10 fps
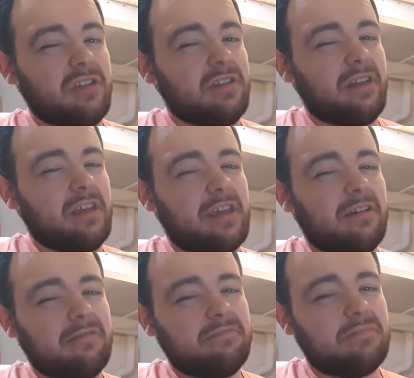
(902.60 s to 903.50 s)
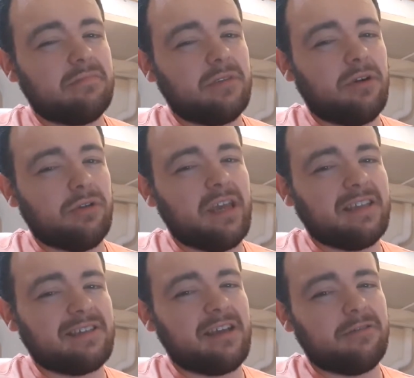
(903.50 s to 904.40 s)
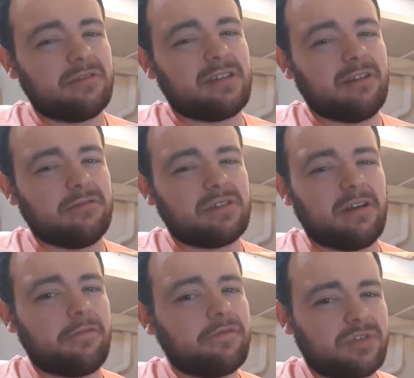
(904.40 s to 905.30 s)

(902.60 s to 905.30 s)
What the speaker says: at, like, on ACL style stuff.